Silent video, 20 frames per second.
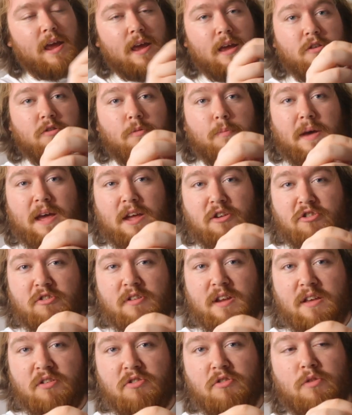it is a picture
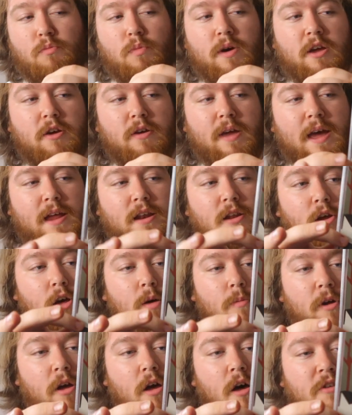disc where you get the
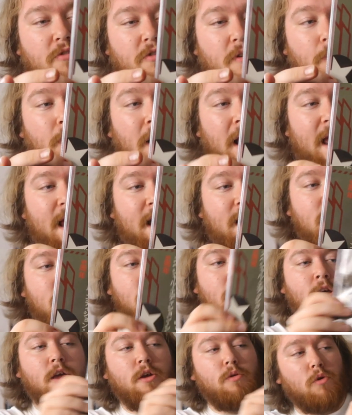Kamikaze plane.
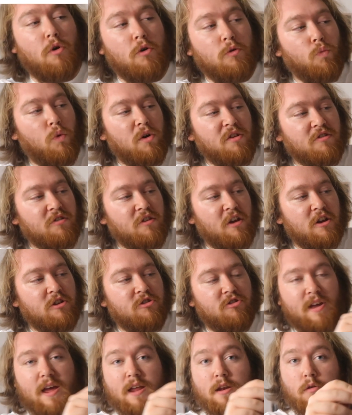On one
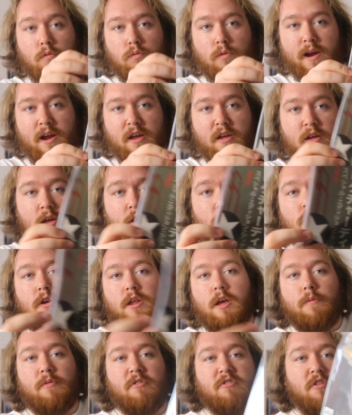side you get the ringer, on
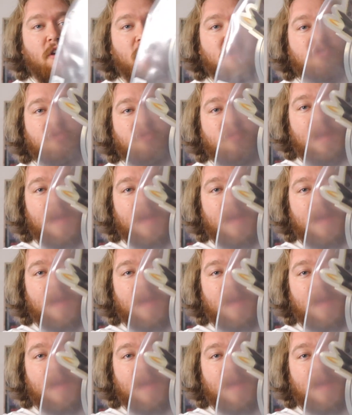the other side you